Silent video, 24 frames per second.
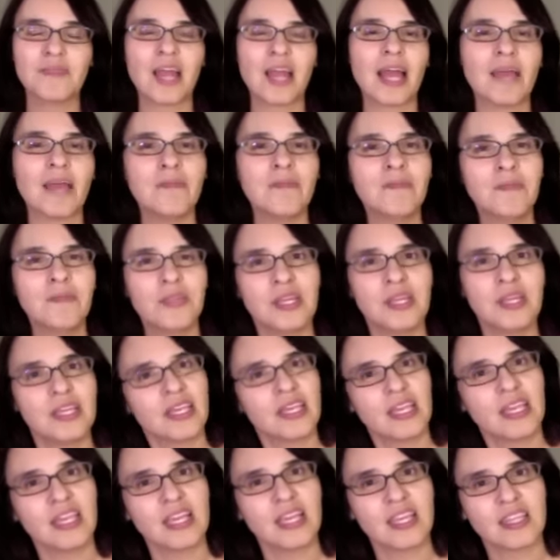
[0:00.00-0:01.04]
I'm
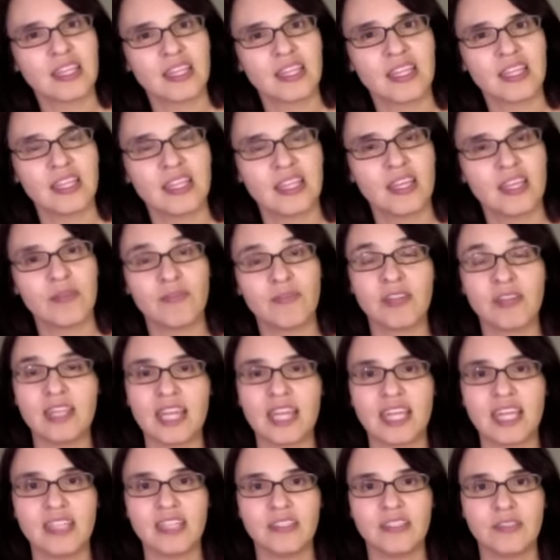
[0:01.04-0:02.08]
thinking that it
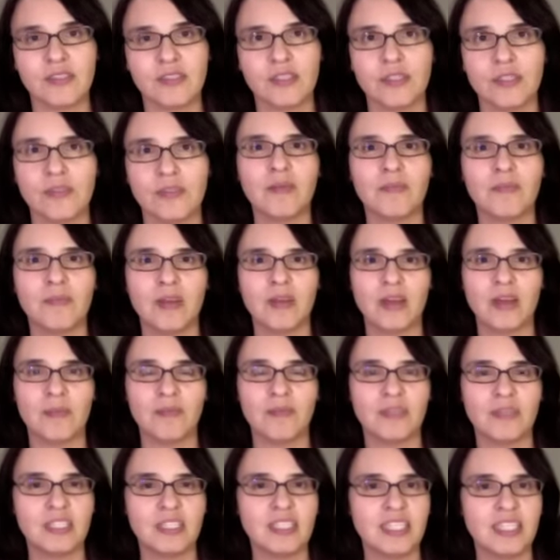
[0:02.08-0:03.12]
relates to a
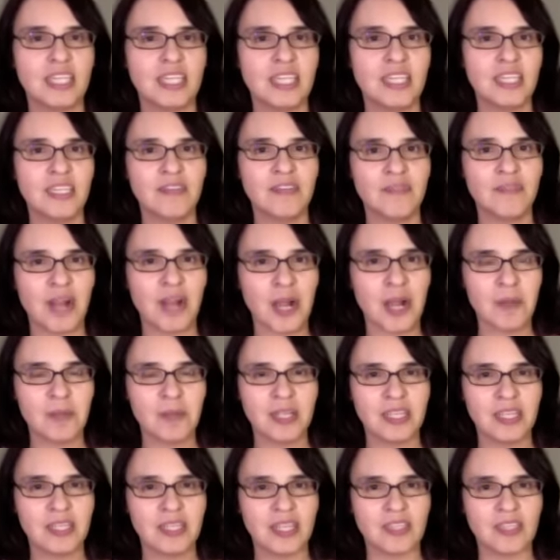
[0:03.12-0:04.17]
pristine
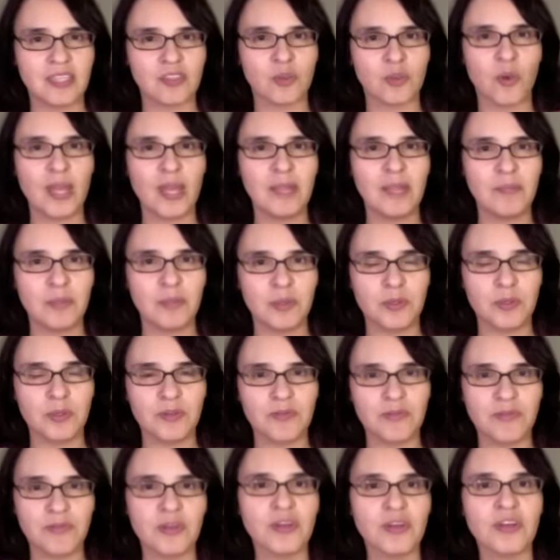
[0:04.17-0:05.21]
environment that's quite
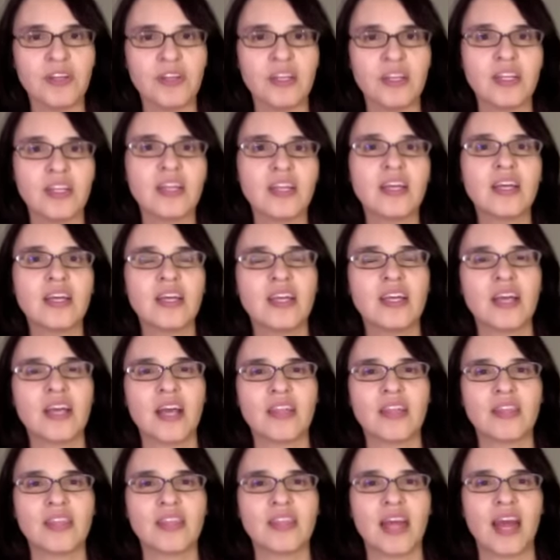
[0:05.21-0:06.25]
beautiful,
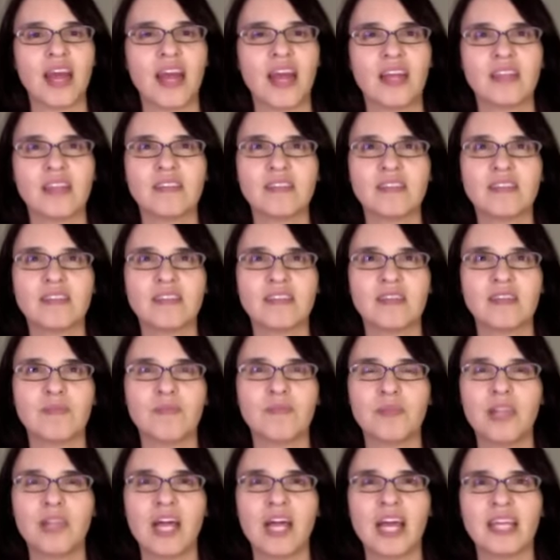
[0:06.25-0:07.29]
that
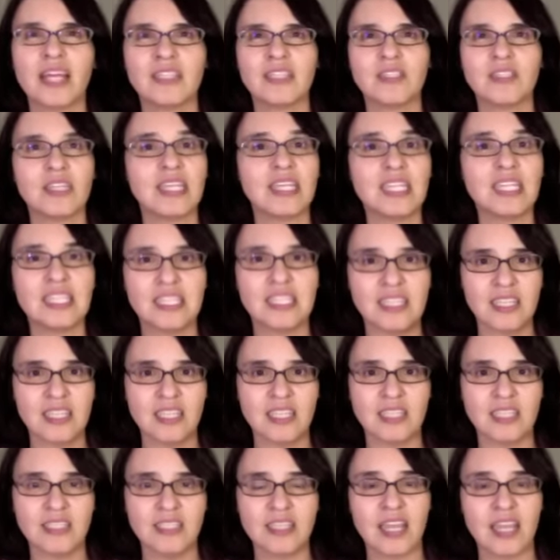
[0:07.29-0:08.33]
implies
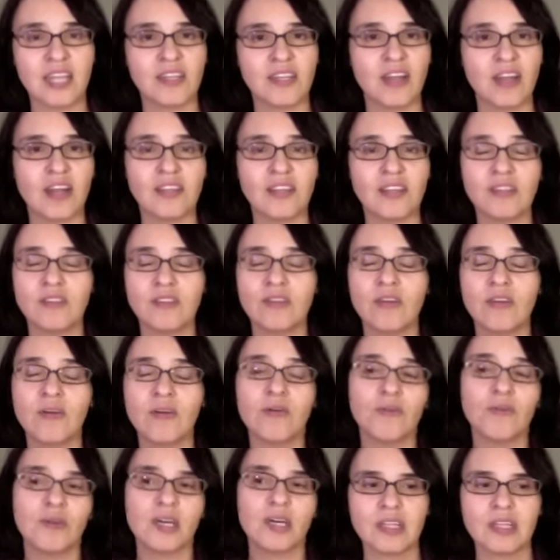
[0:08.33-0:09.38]
innocence and
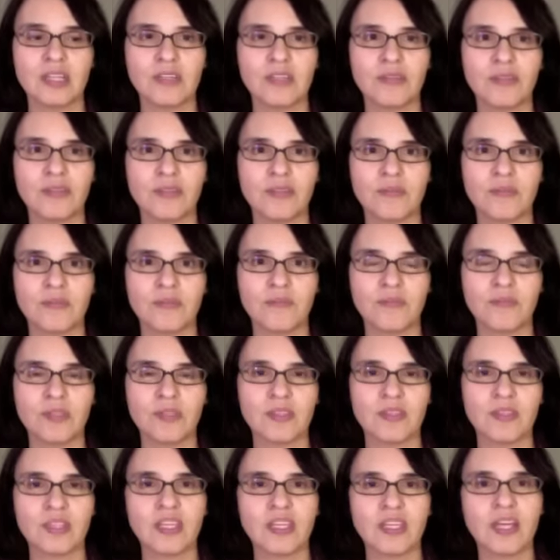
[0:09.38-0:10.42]
also the
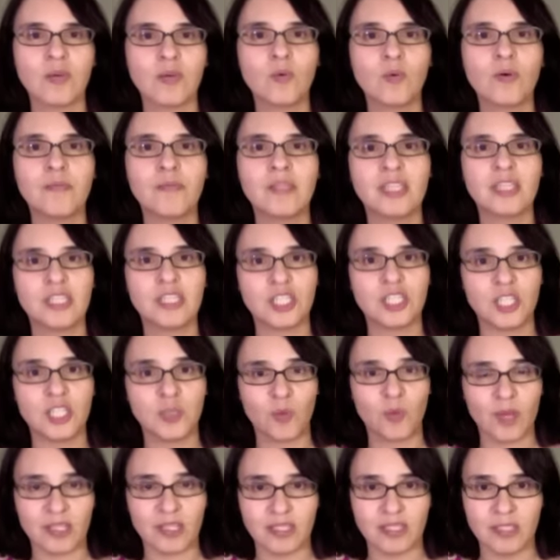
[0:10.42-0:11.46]
the young woman that she
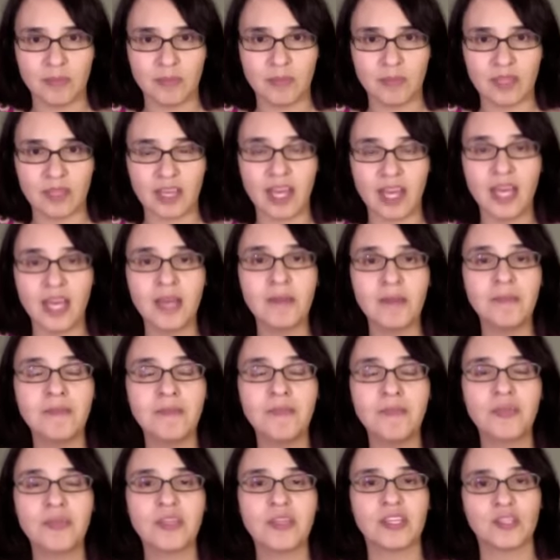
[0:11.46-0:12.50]
wants to become,
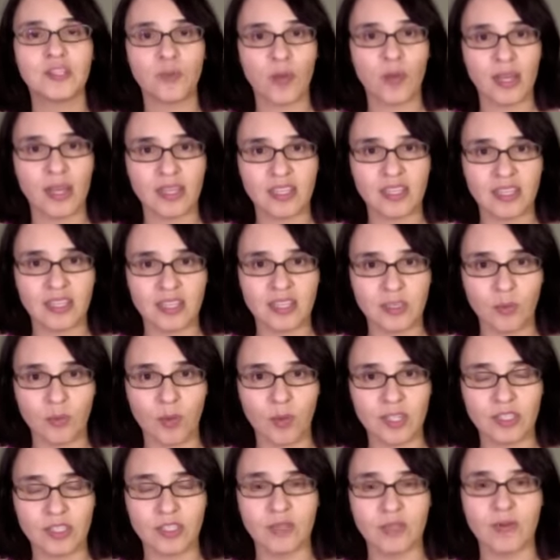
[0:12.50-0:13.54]
that Twyla
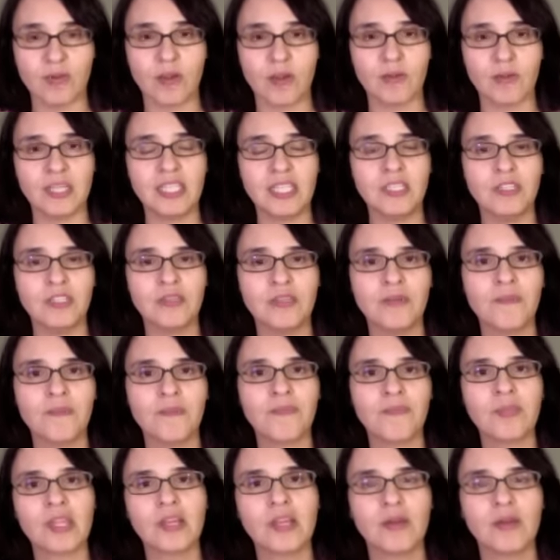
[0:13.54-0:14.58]
wants to grow into.
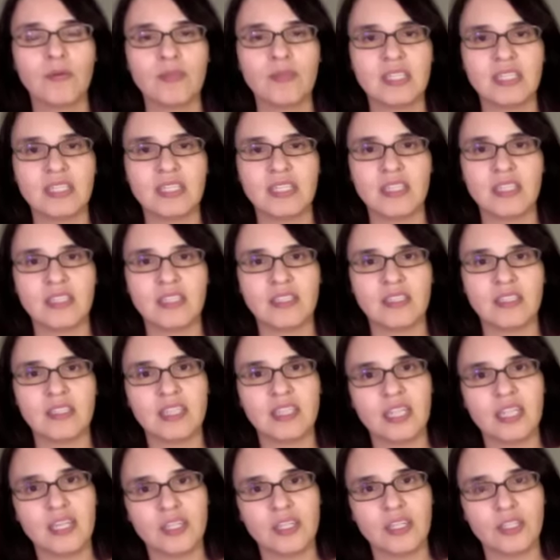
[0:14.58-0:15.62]
We see the
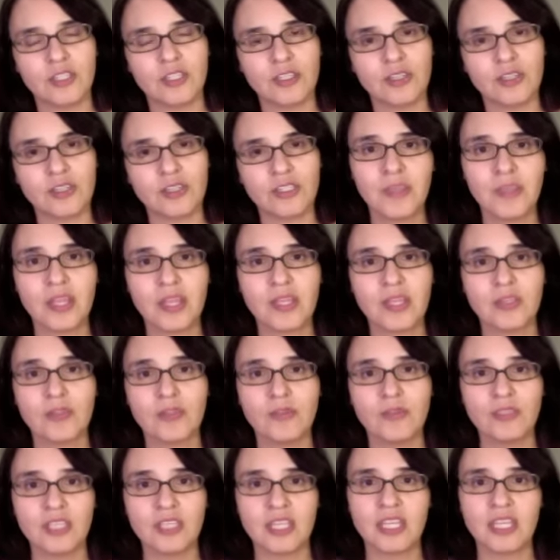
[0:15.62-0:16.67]
teenagers
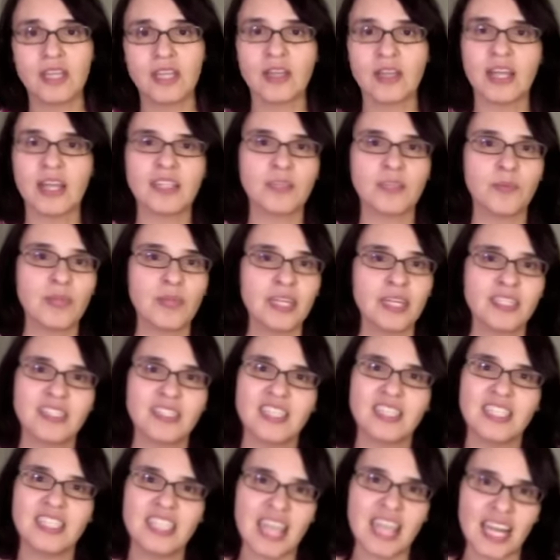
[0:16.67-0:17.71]
using it as a place to
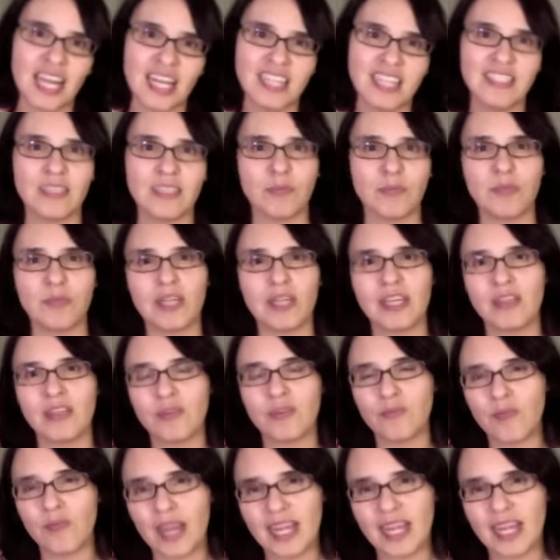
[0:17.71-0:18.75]
dance and play the
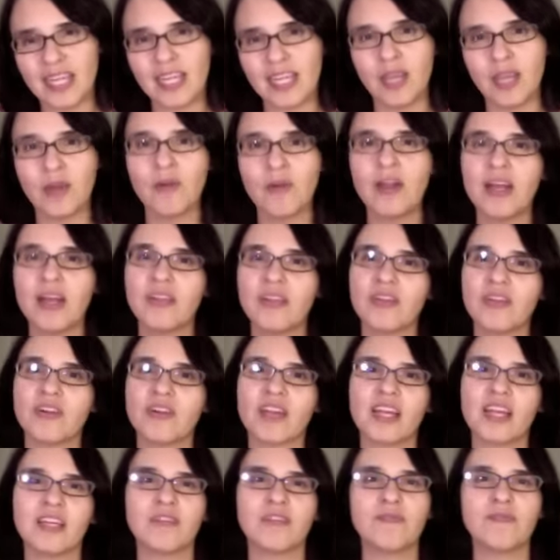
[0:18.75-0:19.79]
radio. They're
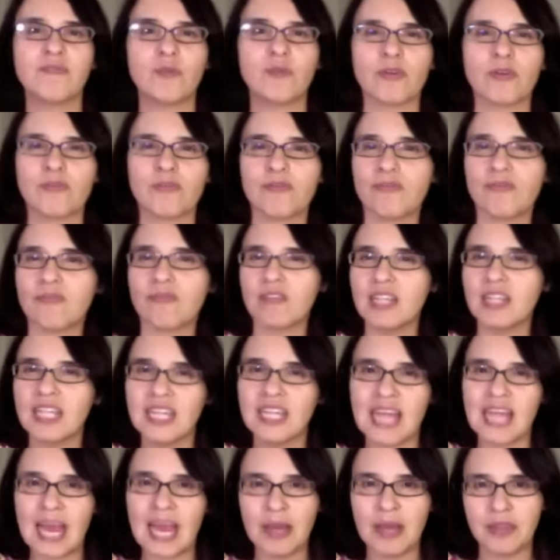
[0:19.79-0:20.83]
kind of more free
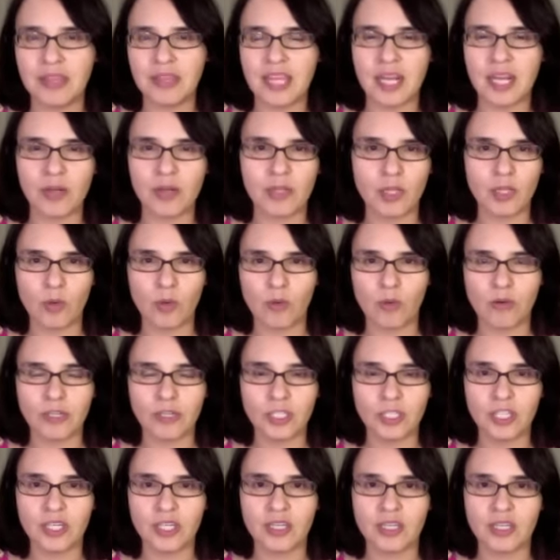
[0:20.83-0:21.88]
out there in the
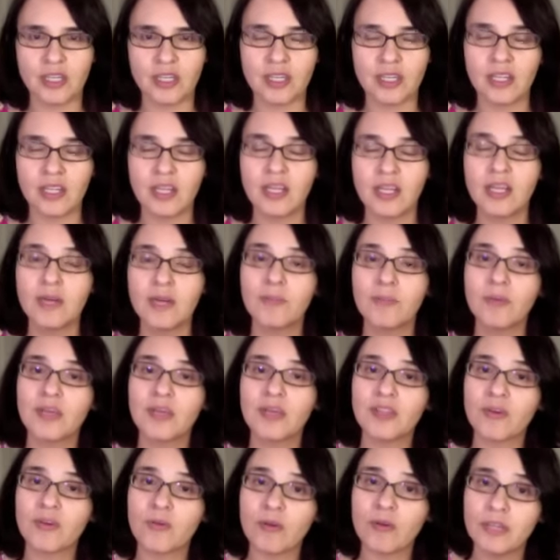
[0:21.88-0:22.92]
orchard. But the
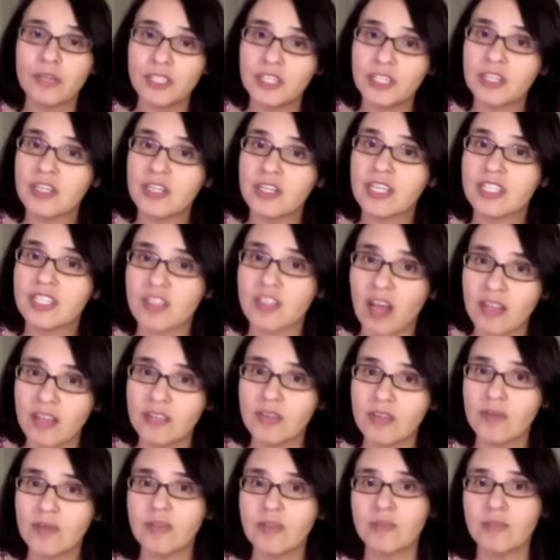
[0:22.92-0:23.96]
orchard is
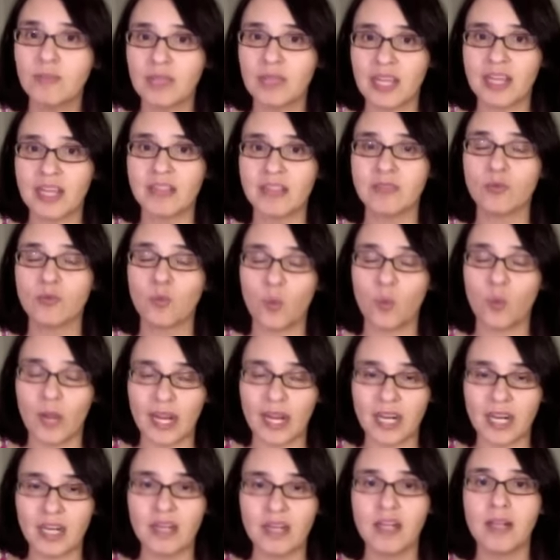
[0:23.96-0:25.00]
also the place
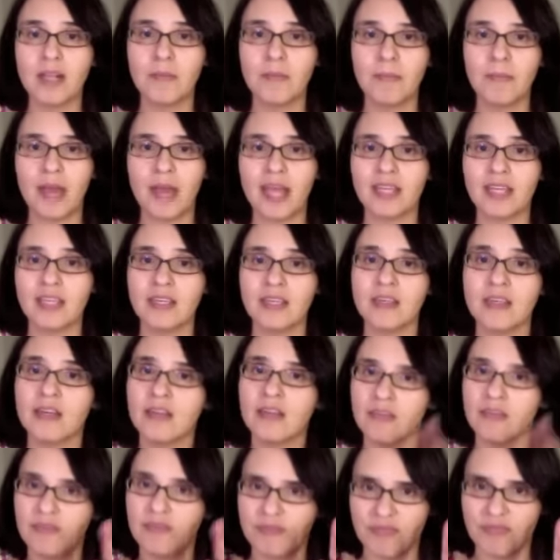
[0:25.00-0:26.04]
where Maggie
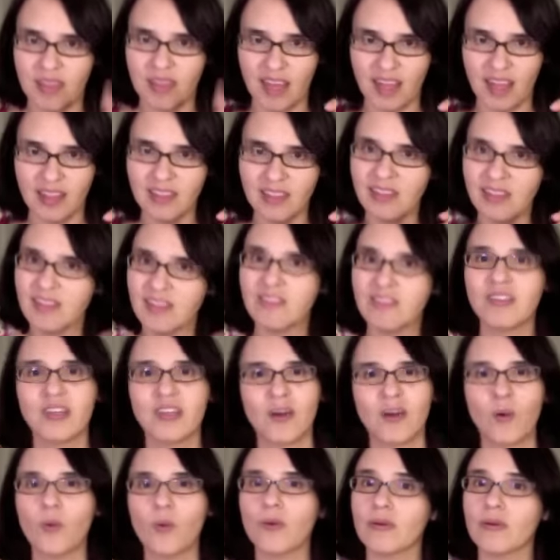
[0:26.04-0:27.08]
fell
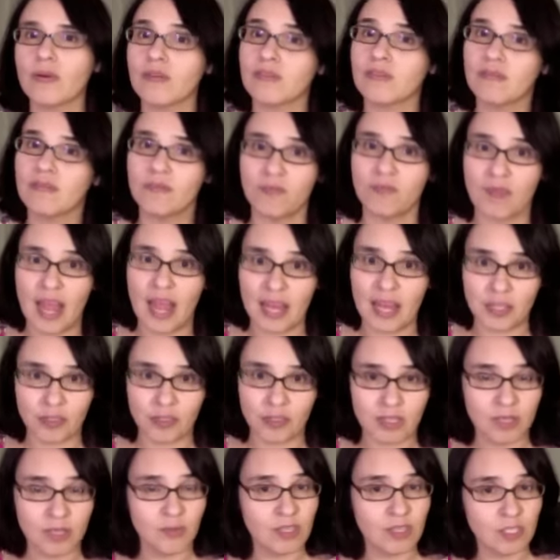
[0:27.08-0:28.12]
or
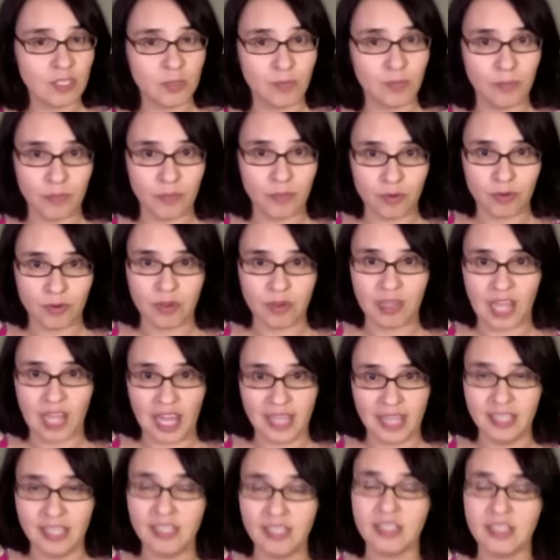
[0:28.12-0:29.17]
actually was
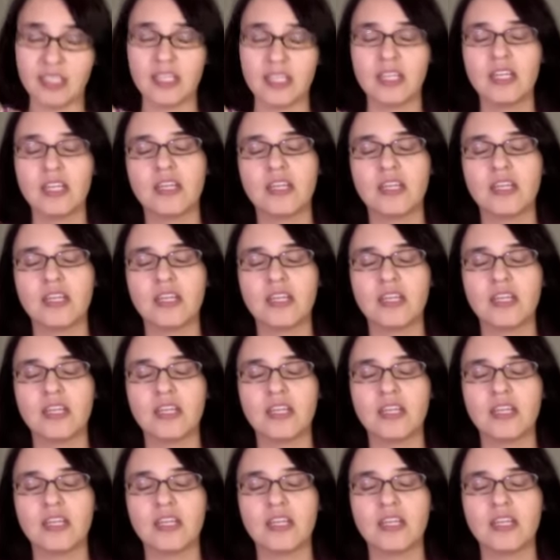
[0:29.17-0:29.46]
brutalized.